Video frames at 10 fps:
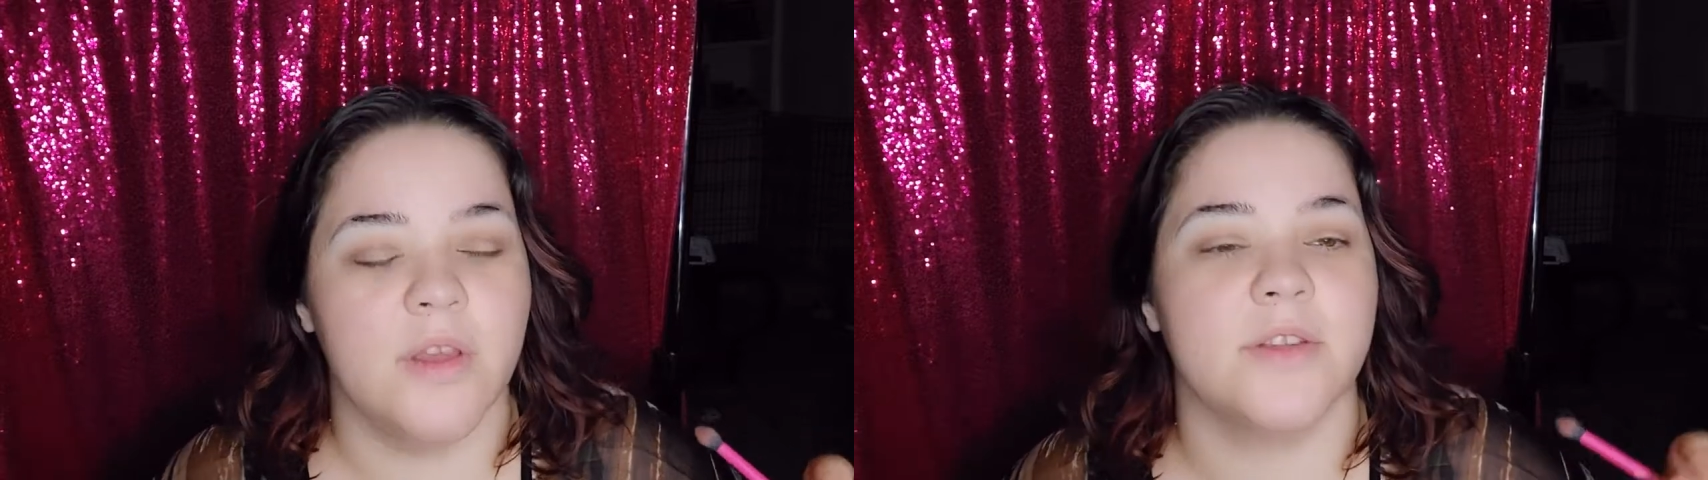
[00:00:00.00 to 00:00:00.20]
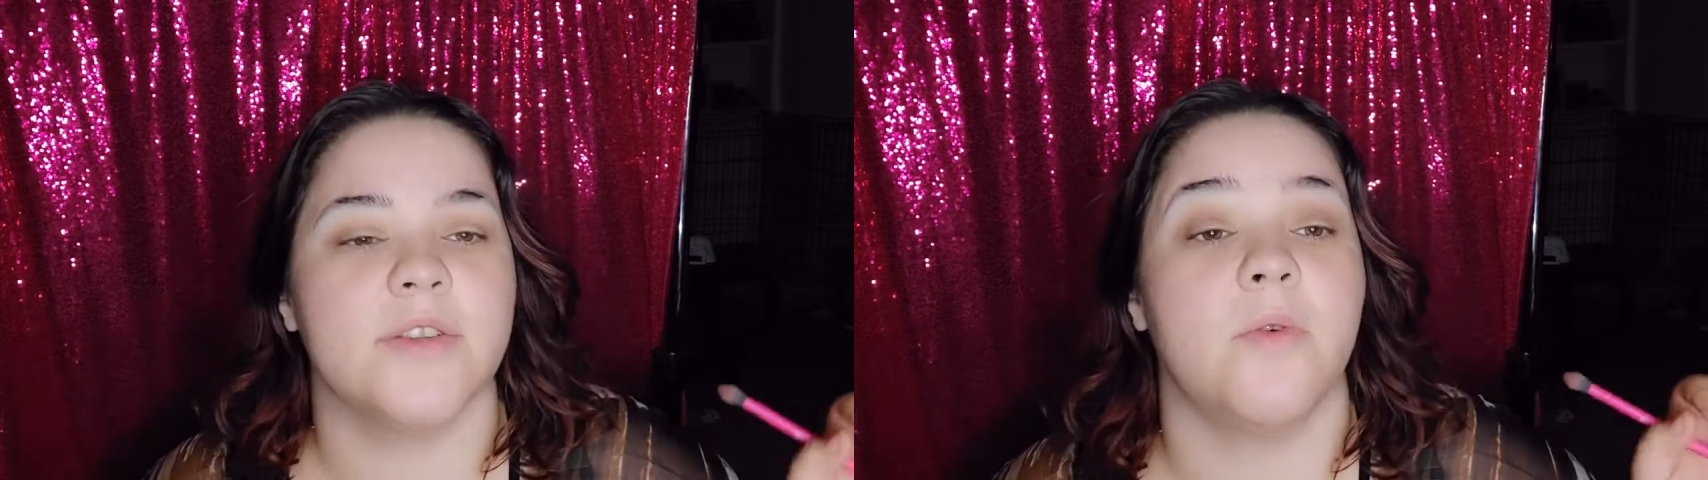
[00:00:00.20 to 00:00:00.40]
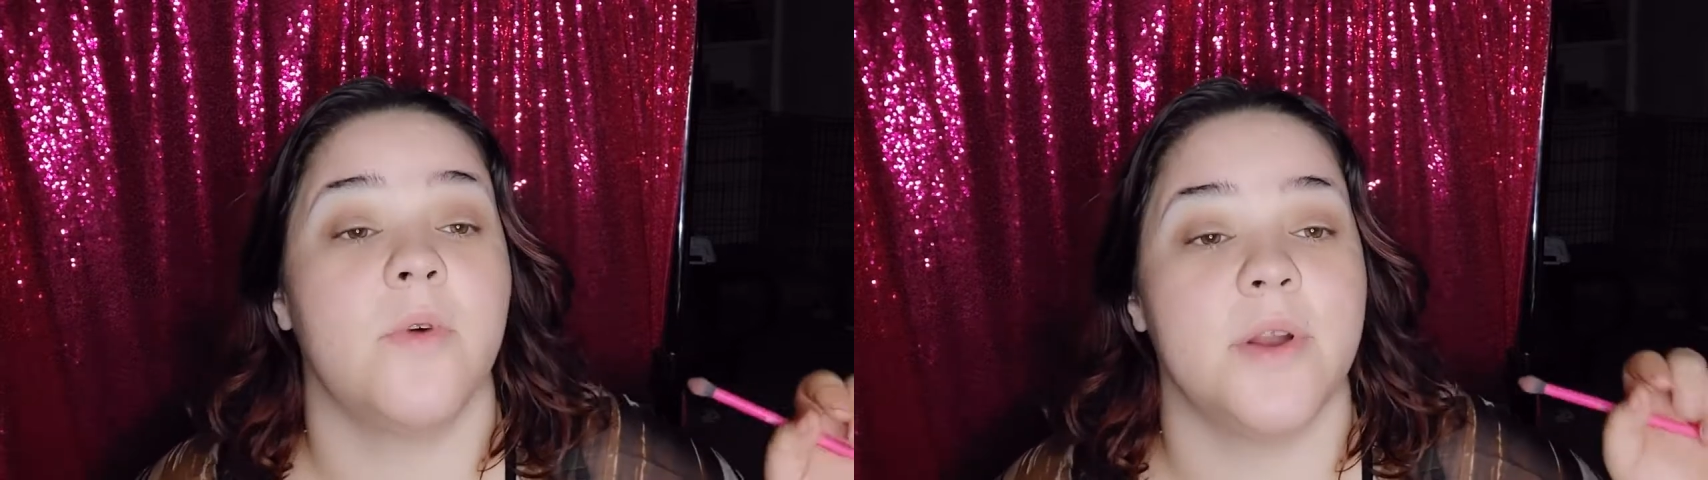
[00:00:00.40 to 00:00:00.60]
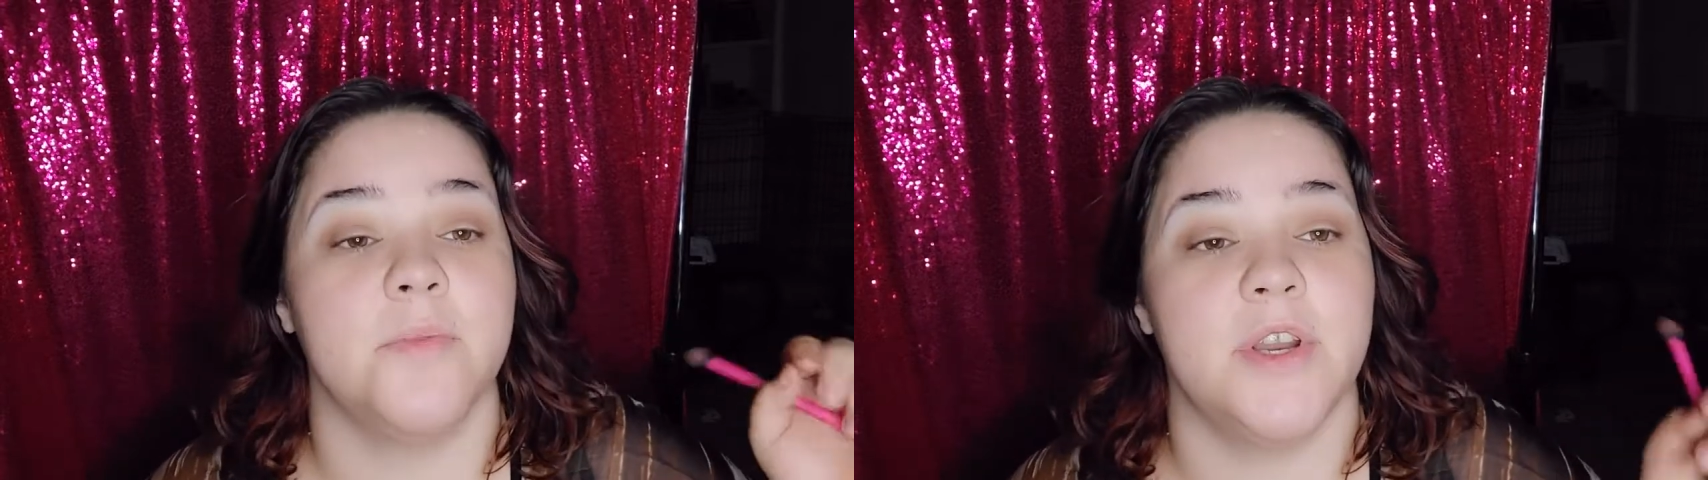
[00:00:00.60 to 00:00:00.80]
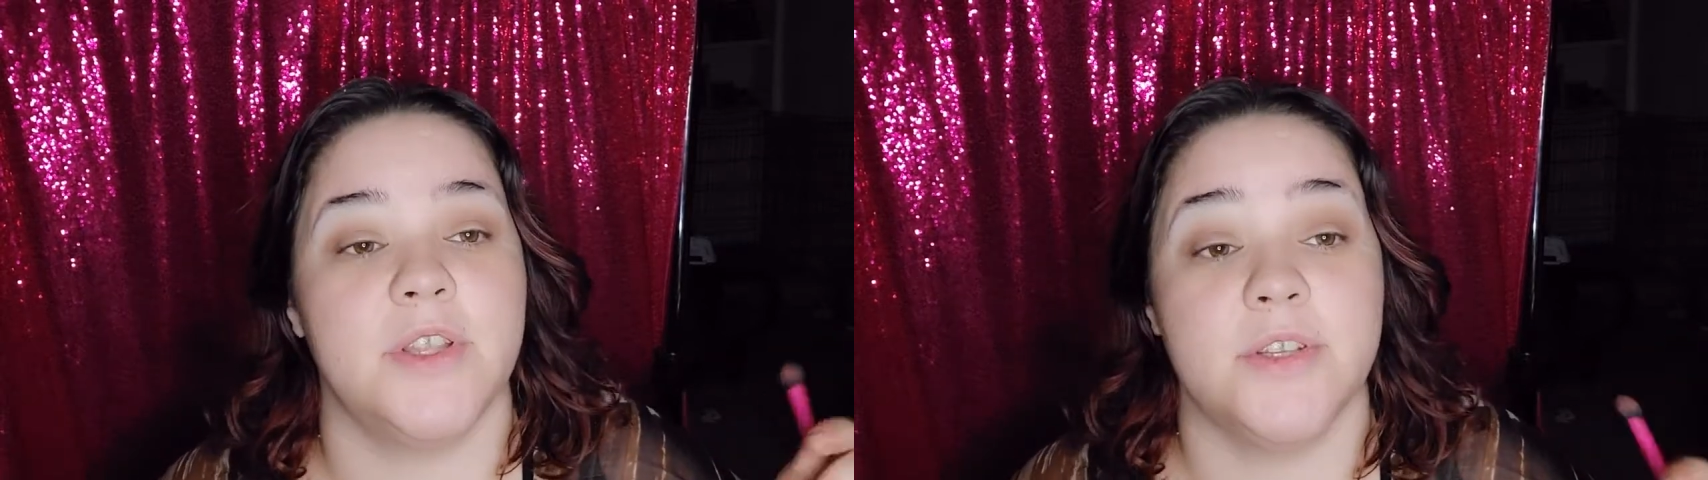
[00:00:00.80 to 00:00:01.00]
So what I'm
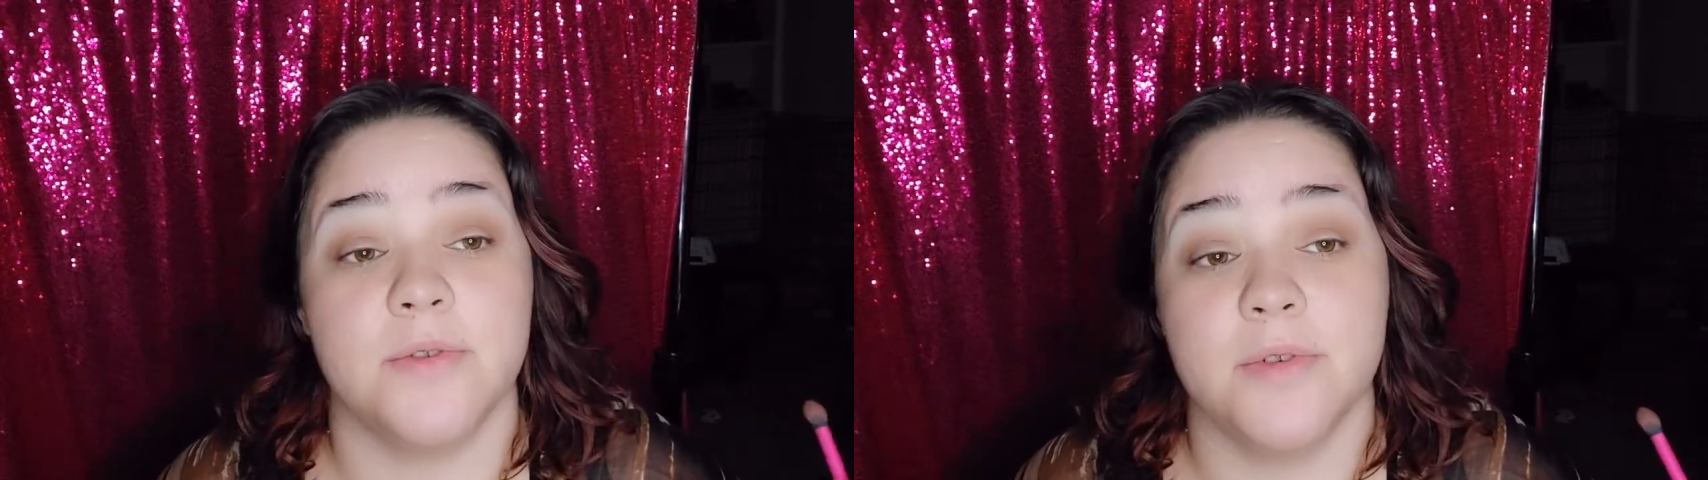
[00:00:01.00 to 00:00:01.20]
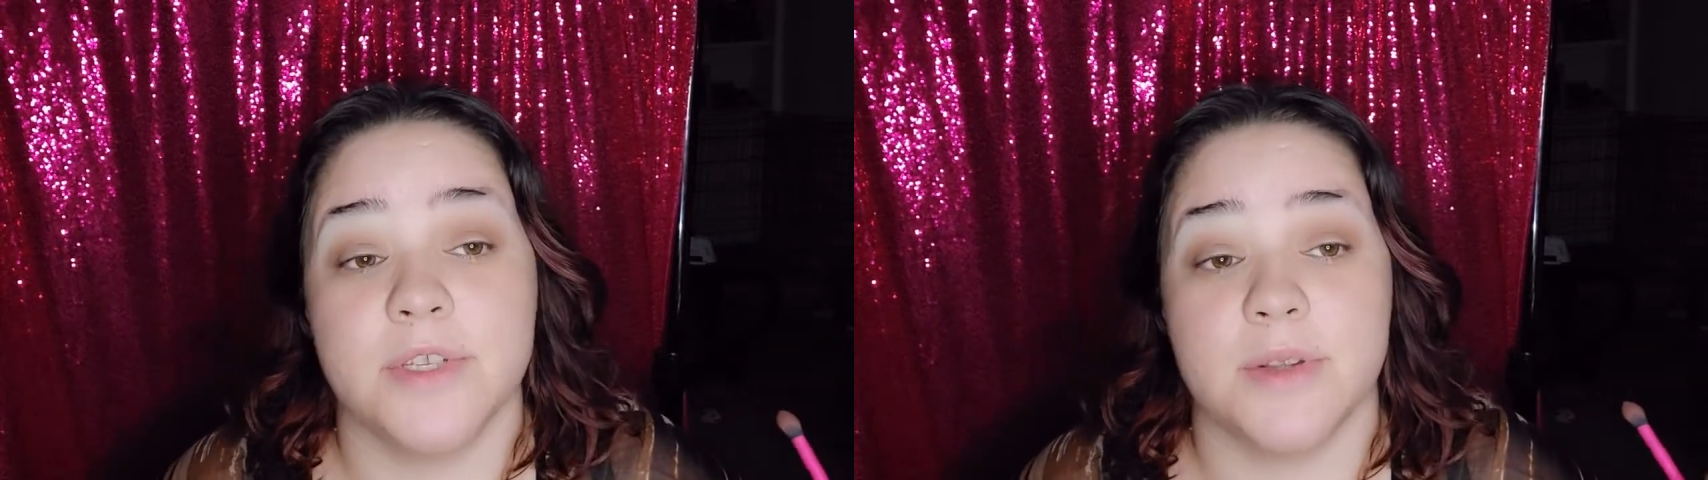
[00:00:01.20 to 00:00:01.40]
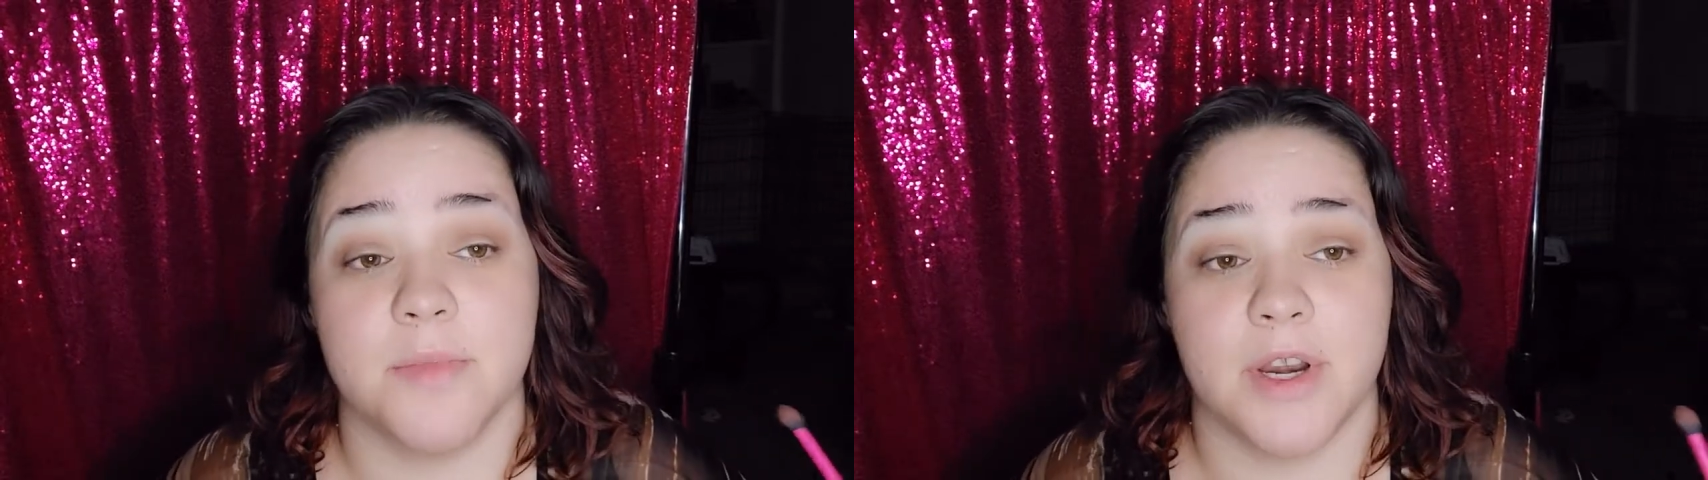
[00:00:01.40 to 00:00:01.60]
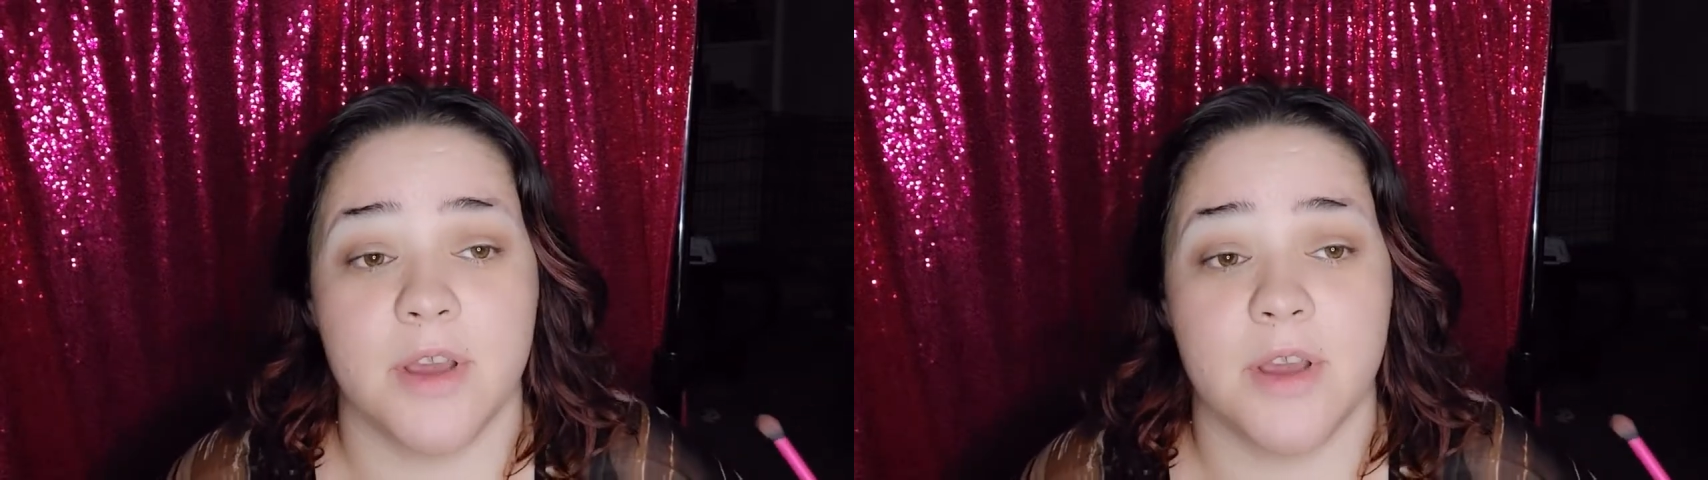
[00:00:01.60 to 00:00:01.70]
going to do is I'm going to